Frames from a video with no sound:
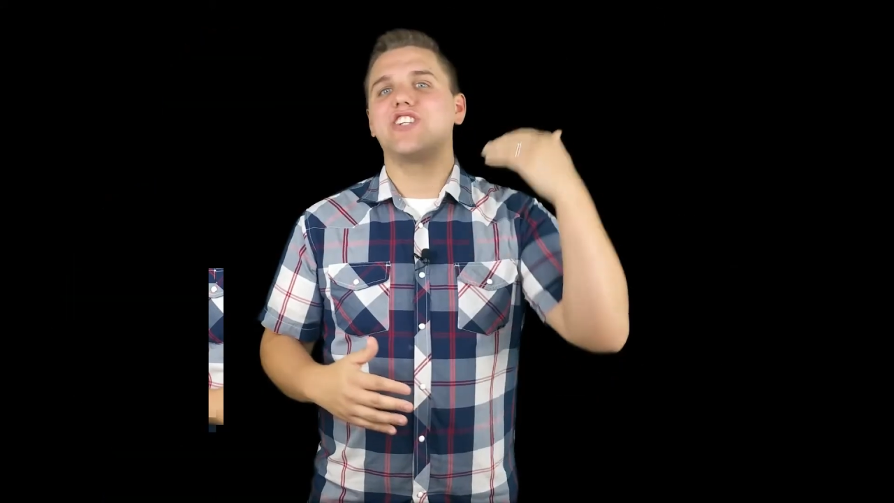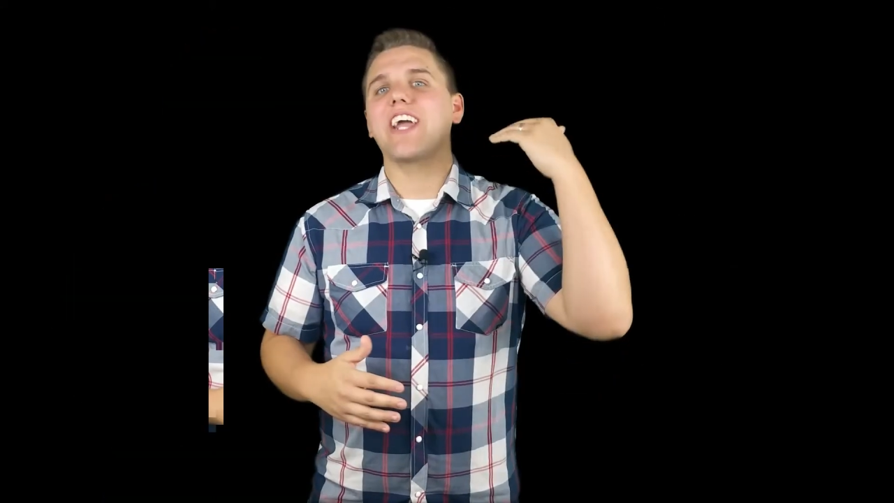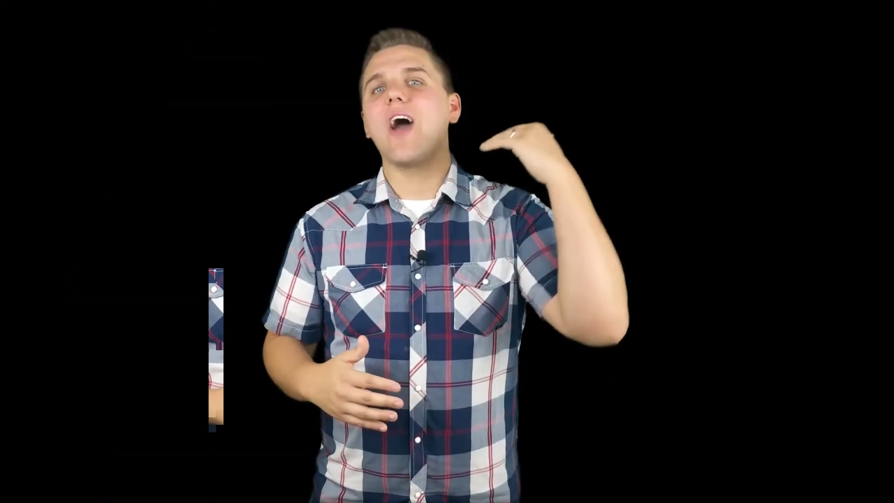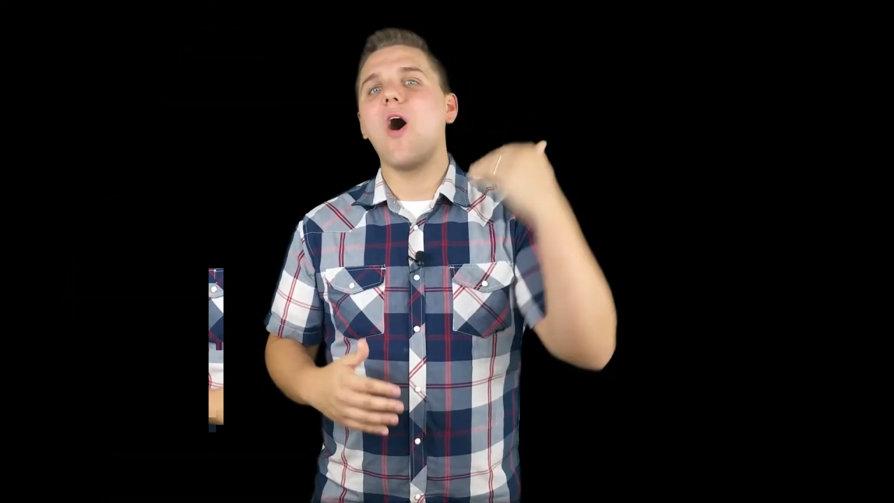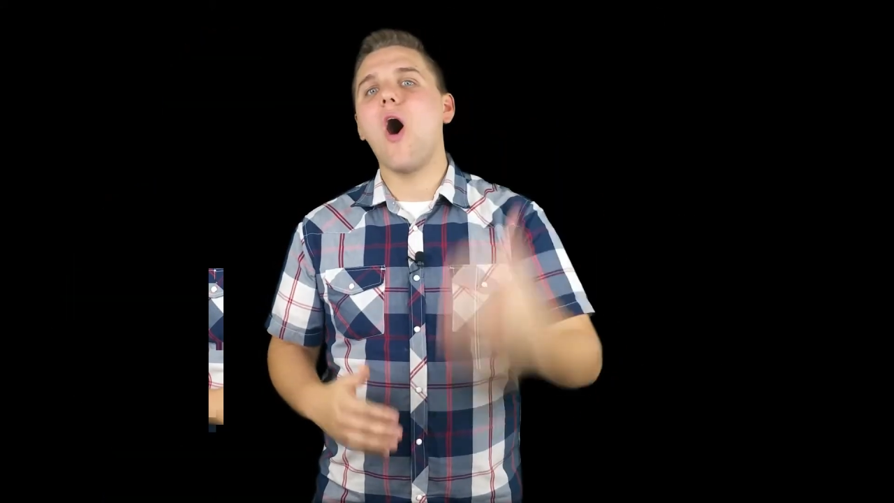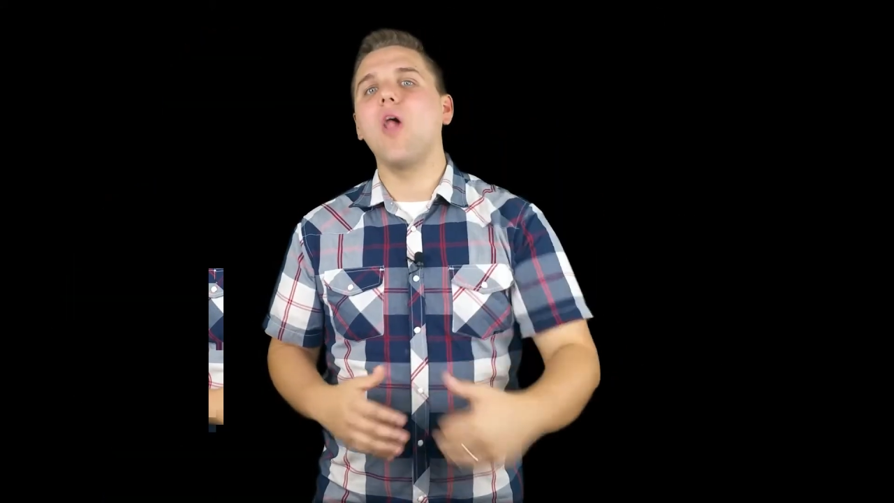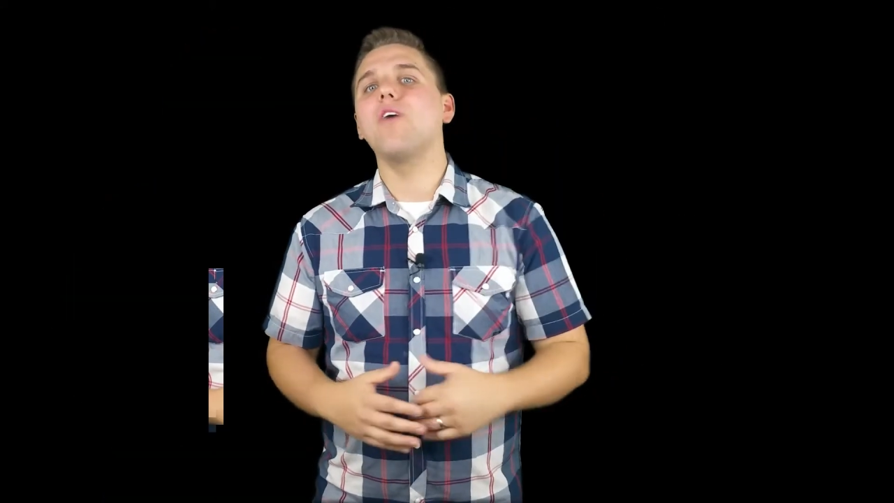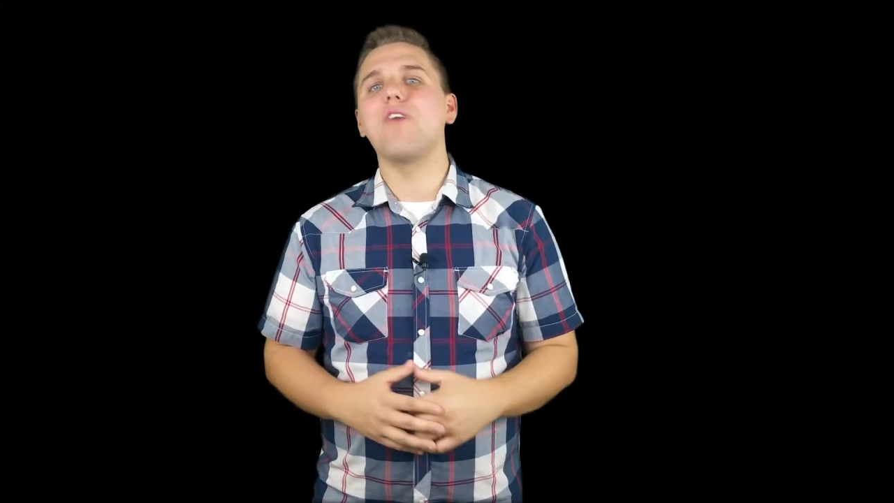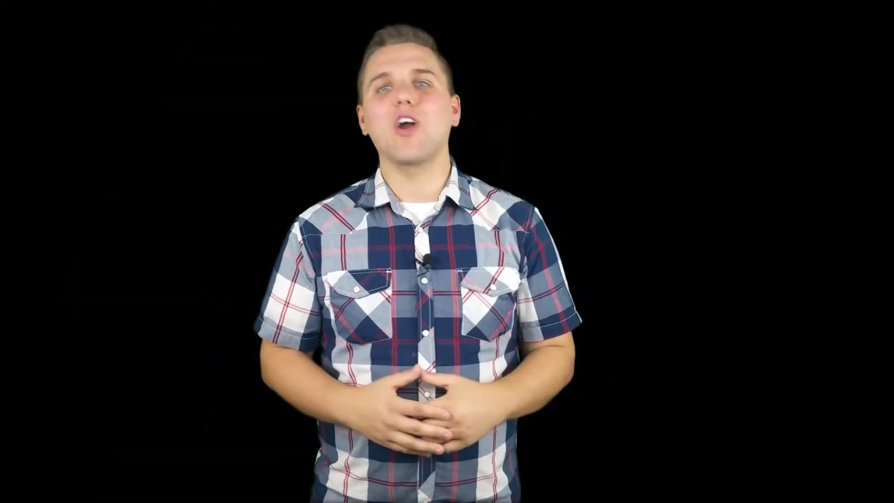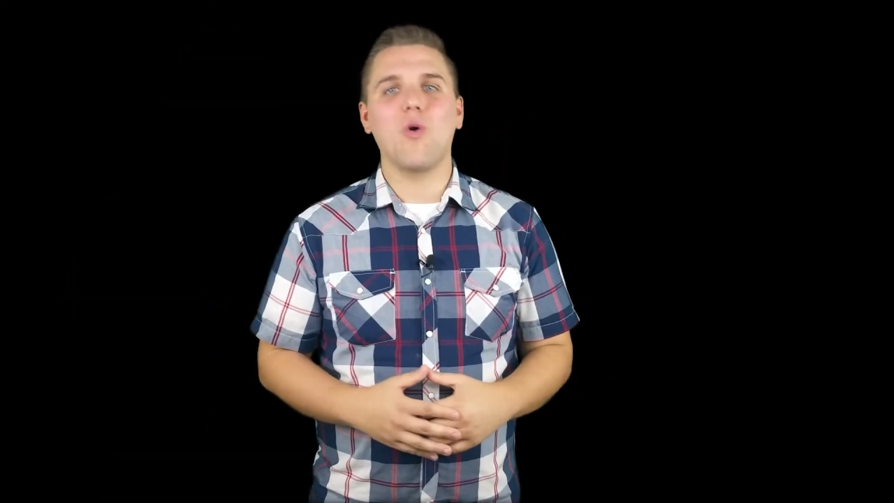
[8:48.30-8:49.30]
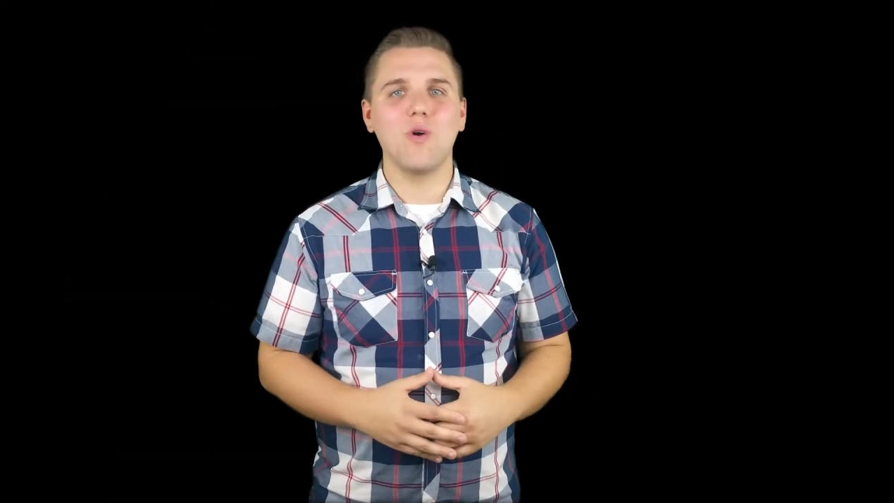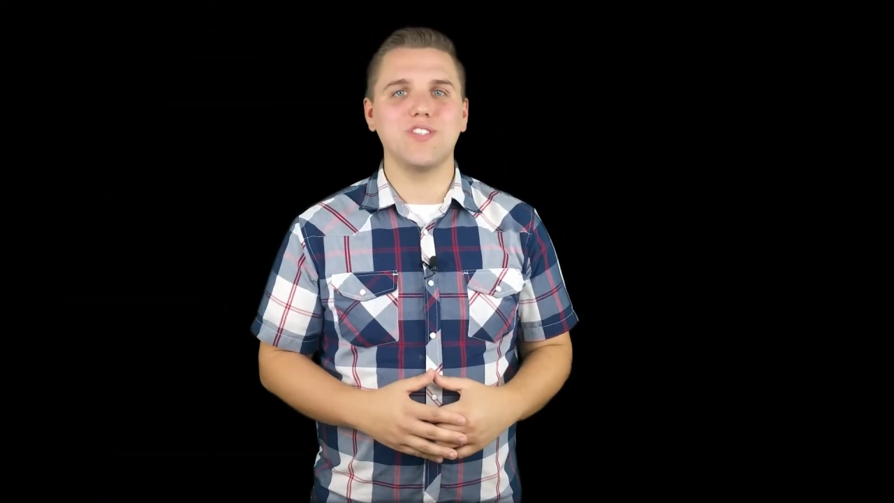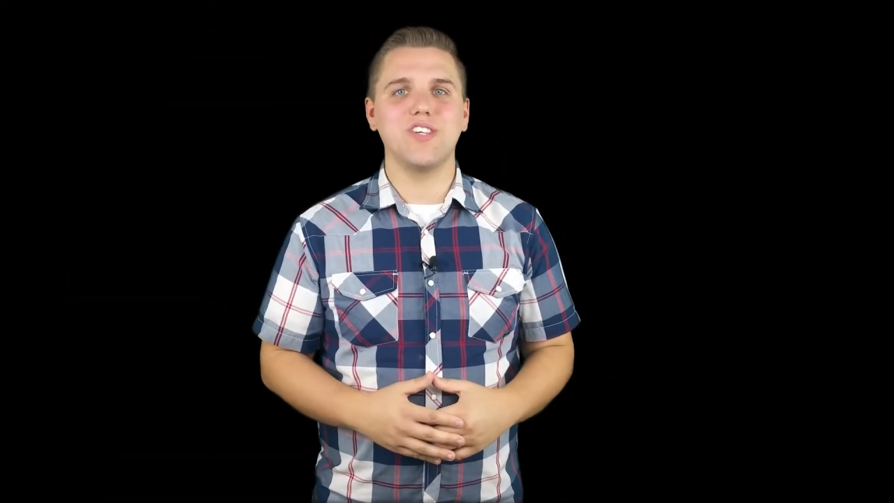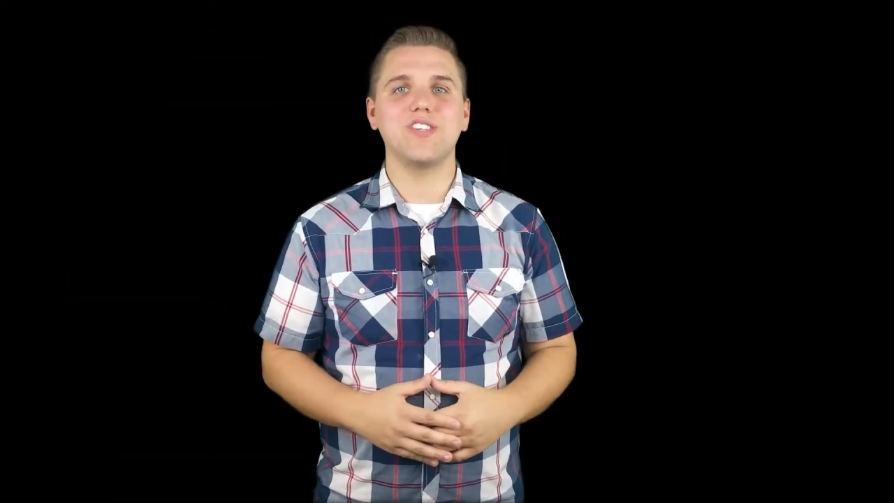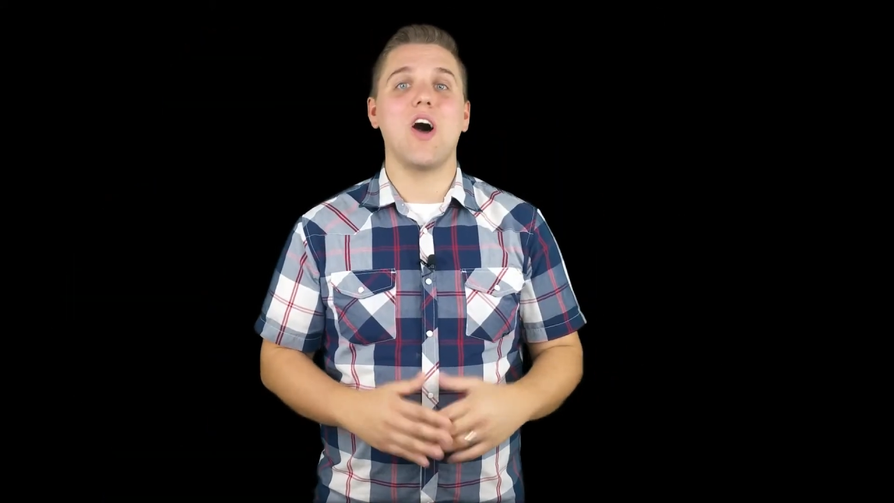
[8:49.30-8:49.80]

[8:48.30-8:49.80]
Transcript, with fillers: Check out all of our courses